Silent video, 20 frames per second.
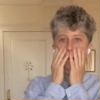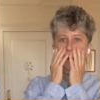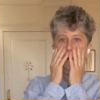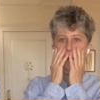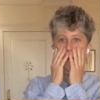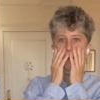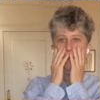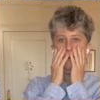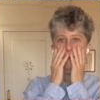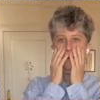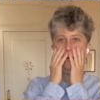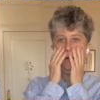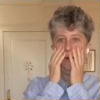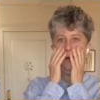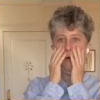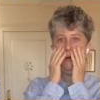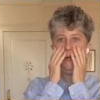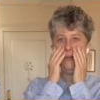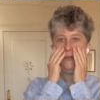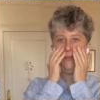And you'll
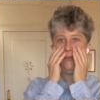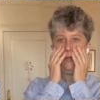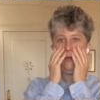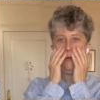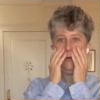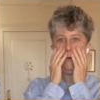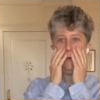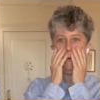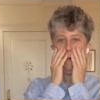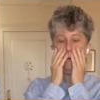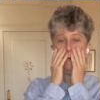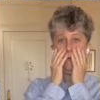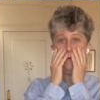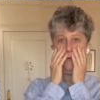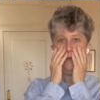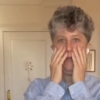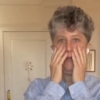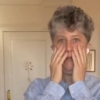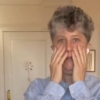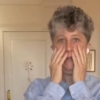also
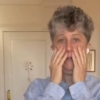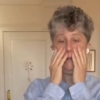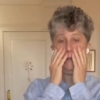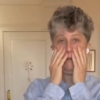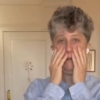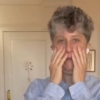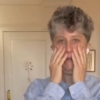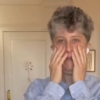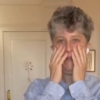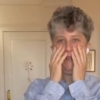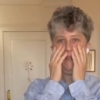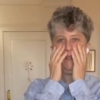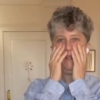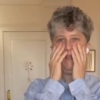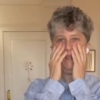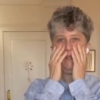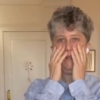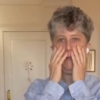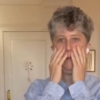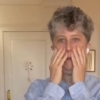feel the
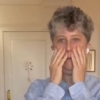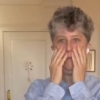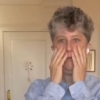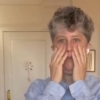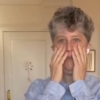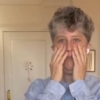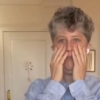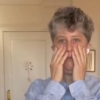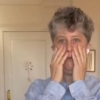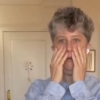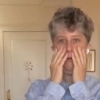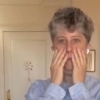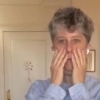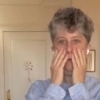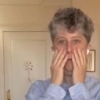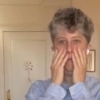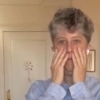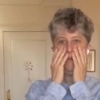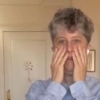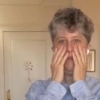skin, if you, if
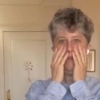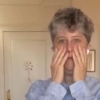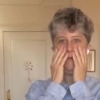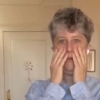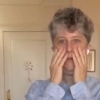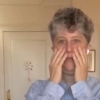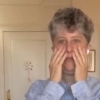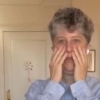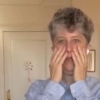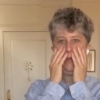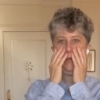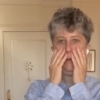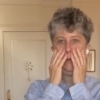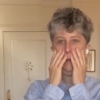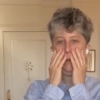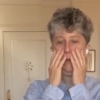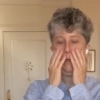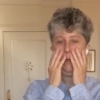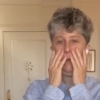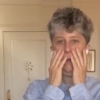you move the
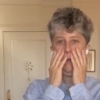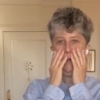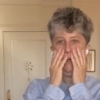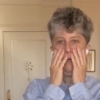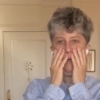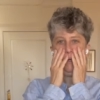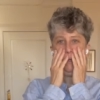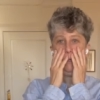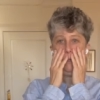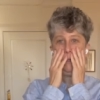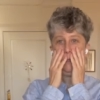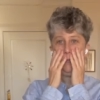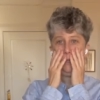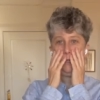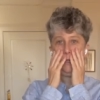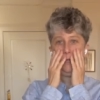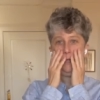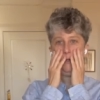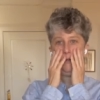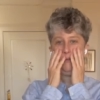skin a
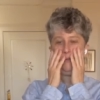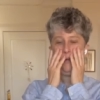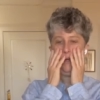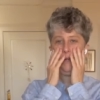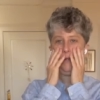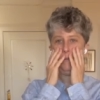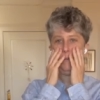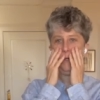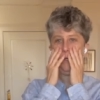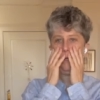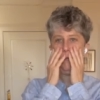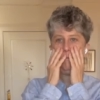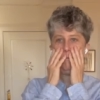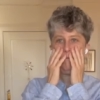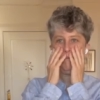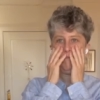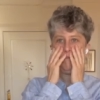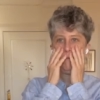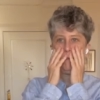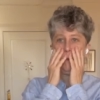little tiny bit,
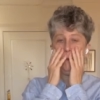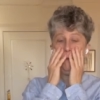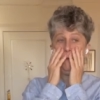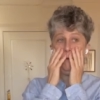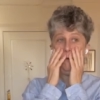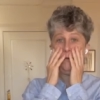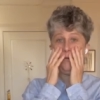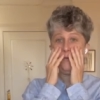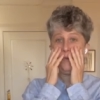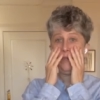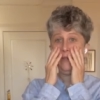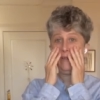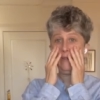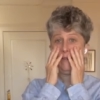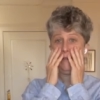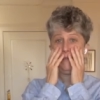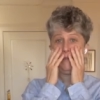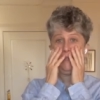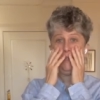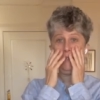you'll feel
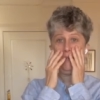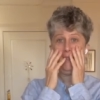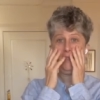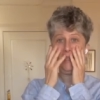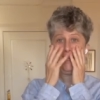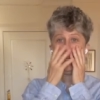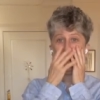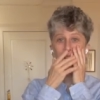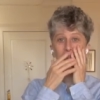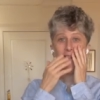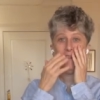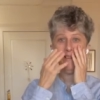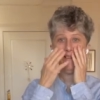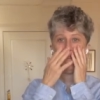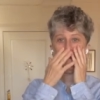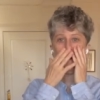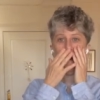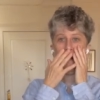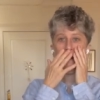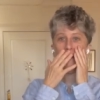the skin on the
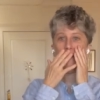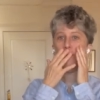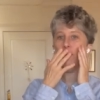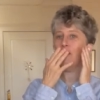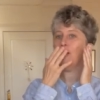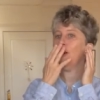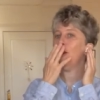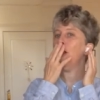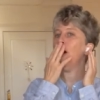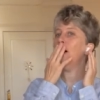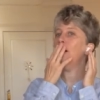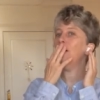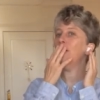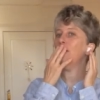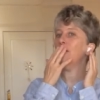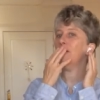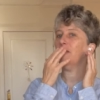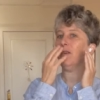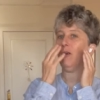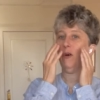inside of your
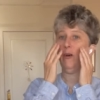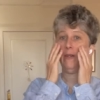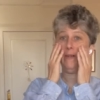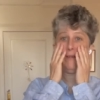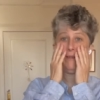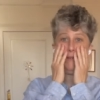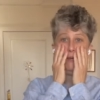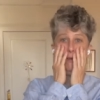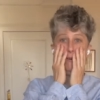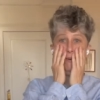nose also.